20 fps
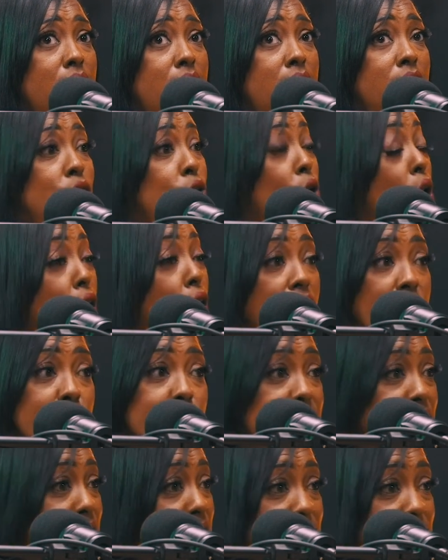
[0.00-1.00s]
and you
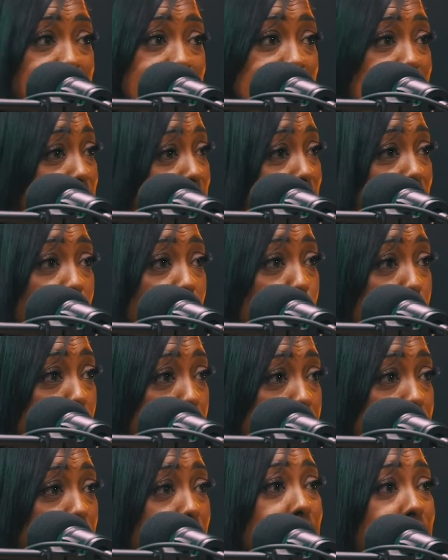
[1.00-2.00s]
already see it's not
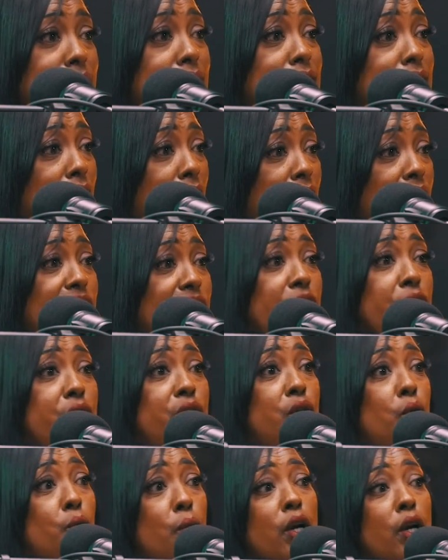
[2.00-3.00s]
working, it's time for you
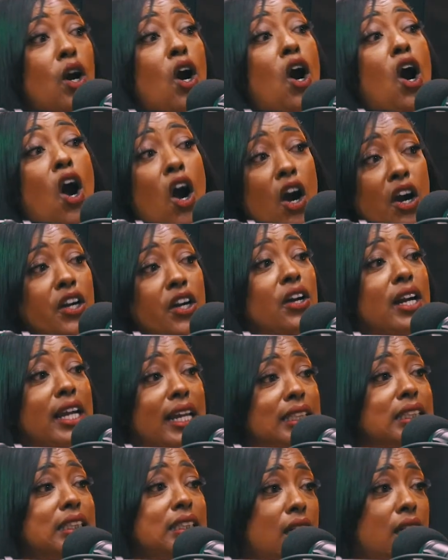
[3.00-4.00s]
to work harder
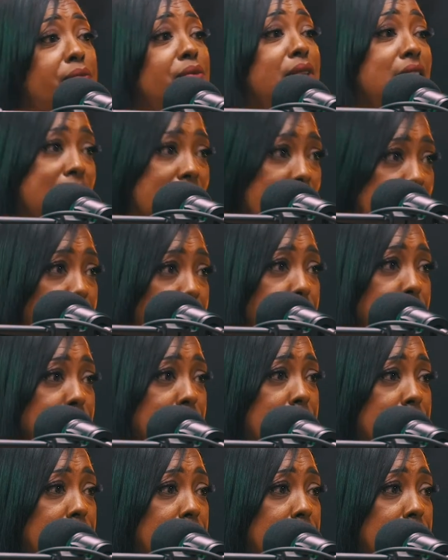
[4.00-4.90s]
at something else.